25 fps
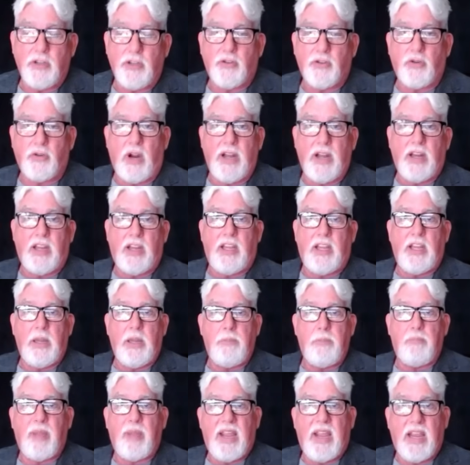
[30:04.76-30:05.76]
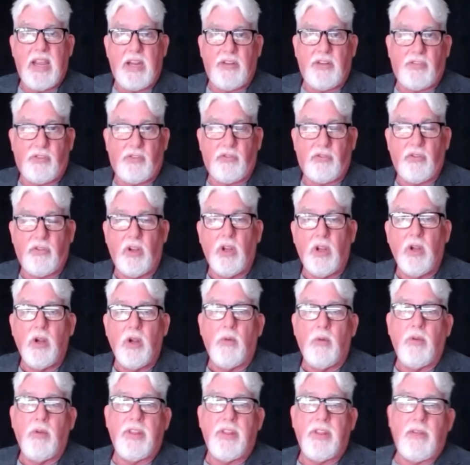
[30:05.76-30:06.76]
in trying to keep pace
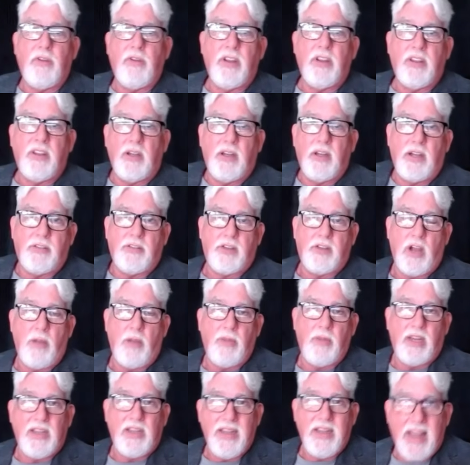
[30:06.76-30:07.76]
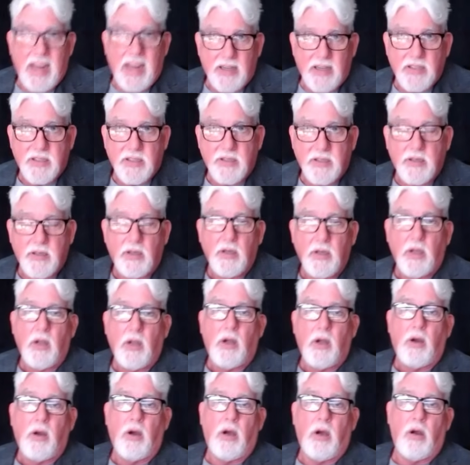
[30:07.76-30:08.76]
with everything that's coming next.
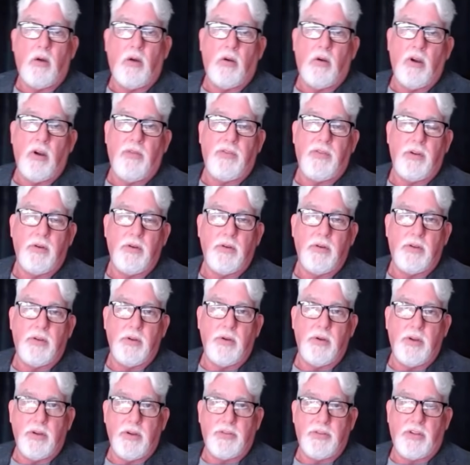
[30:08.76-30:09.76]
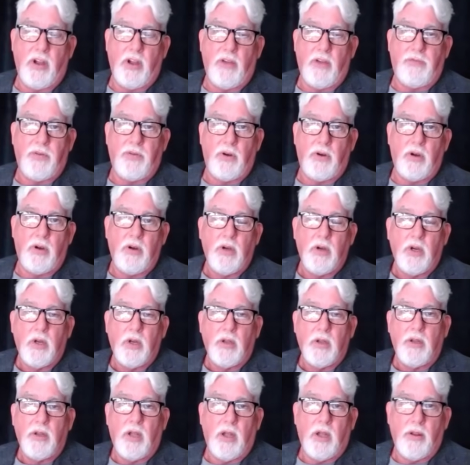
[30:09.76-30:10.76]
Or if you're a do-it-yourselfer,
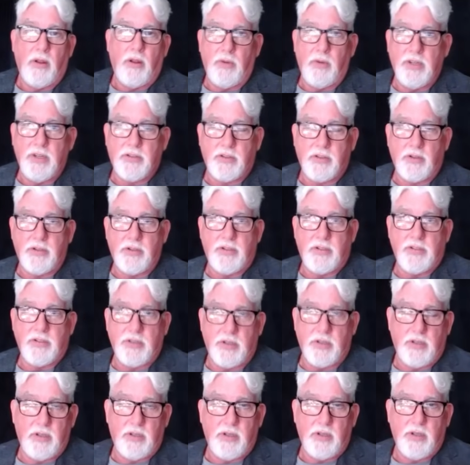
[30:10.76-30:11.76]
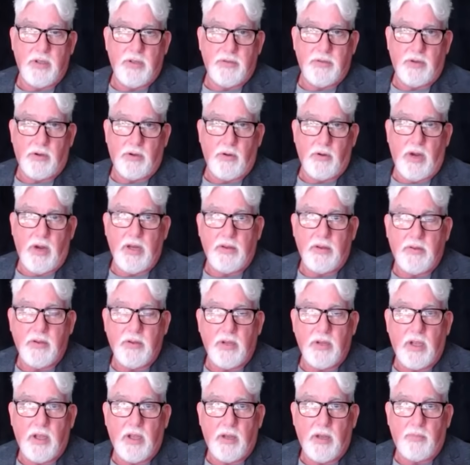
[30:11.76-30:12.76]
the research is a great
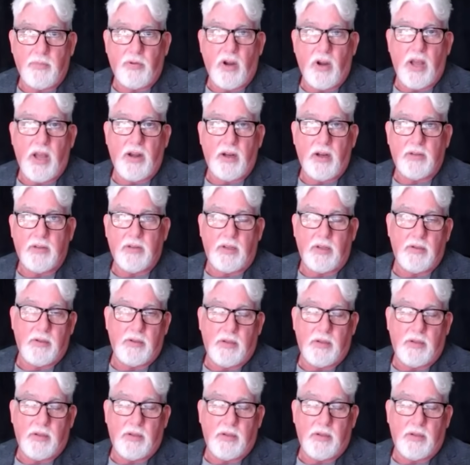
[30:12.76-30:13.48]
product,